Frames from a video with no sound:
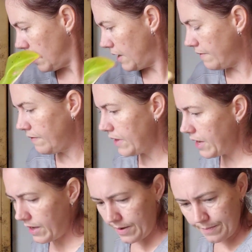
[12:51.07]
And
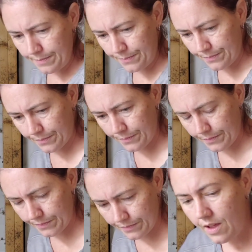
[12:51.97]

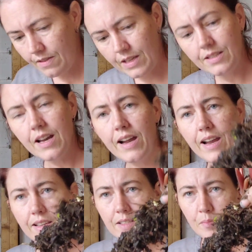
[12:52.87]
then this guy
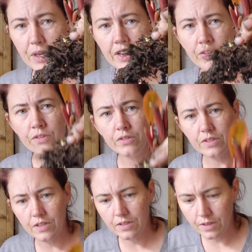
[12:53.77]
has a bigger root
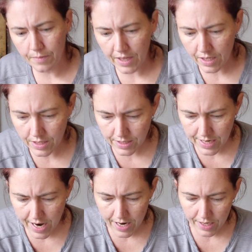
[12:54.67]
system than his
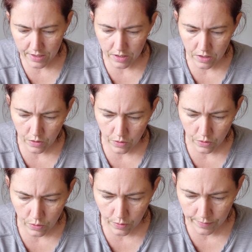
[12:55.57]
dad,
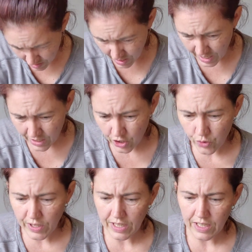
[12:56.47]
so I
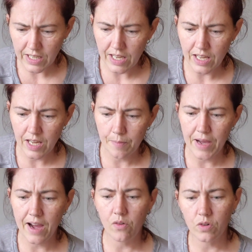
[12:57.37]
do need to get
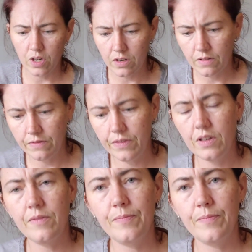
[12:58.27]
him out of